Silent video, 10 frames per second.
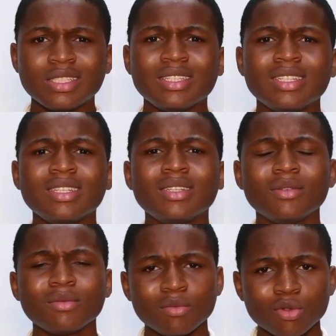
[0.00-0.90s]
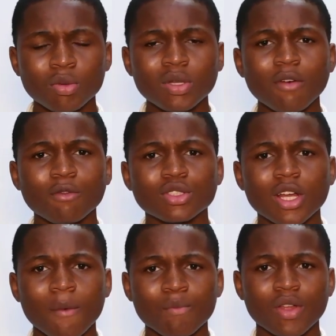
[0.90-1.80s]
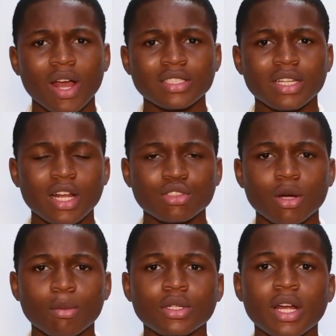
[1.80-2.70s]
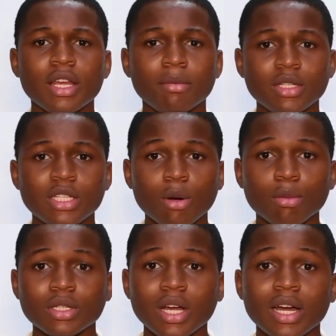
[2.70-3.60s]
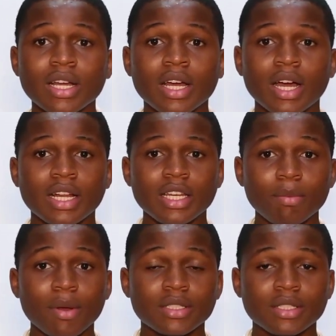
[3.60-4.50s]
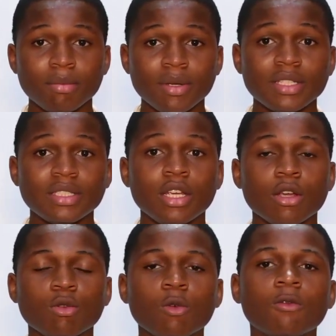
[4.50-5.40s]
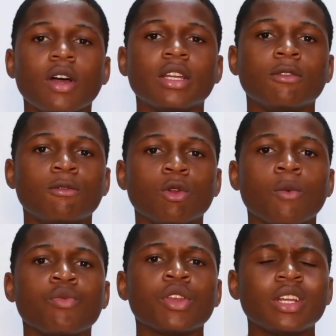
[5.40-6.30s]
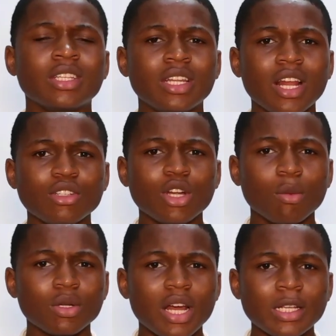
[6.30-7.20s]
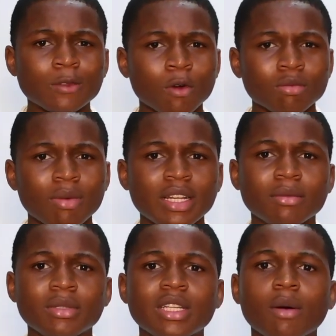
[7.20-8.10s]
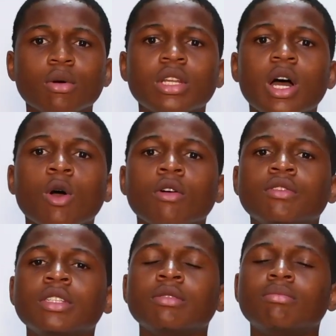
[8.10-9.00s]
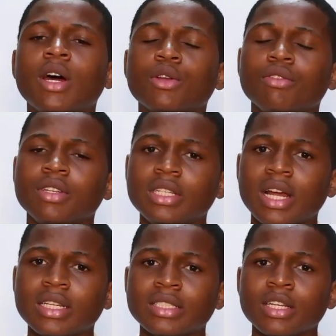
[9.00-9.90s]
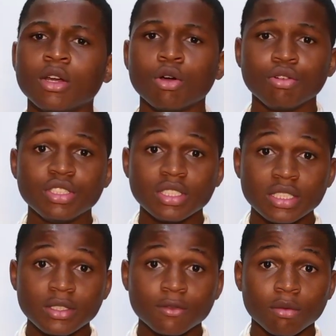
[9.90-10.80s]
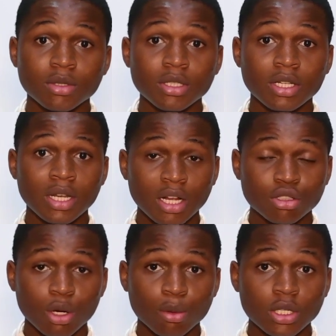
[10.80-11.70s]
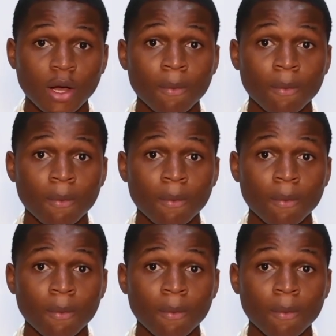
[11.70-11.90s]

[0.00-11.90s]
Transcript: The cubital fossa has a lateral border, a medial border, an apex, a base, a roof, and a floor. The lateral border is formed by the medial border of the brachioradialis, originating from the lateral